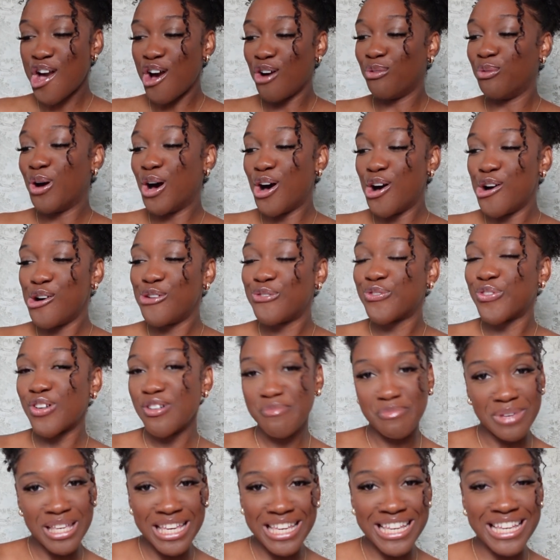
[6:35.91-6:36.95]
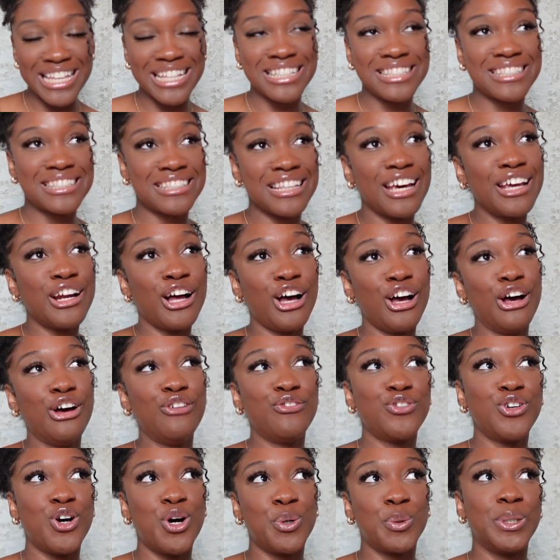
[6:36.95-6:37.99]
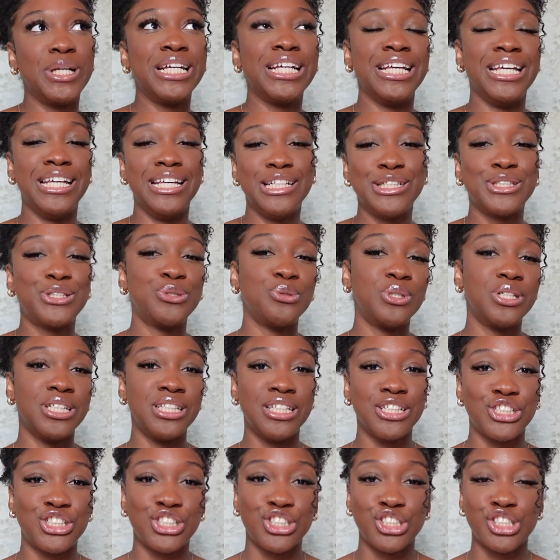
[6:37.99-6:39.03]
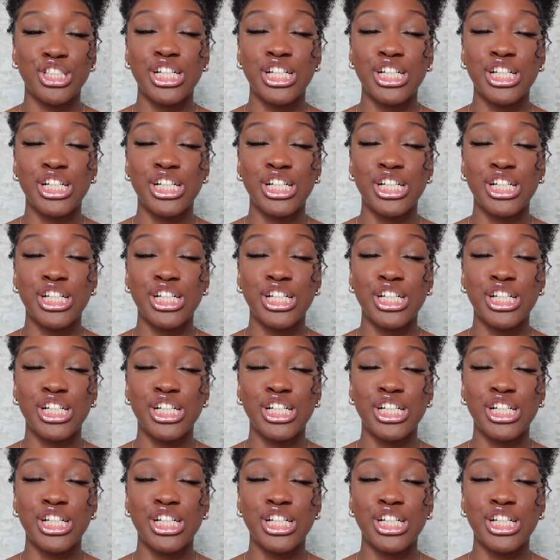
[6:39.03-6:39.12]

Well, for me, instead of going into conditioner,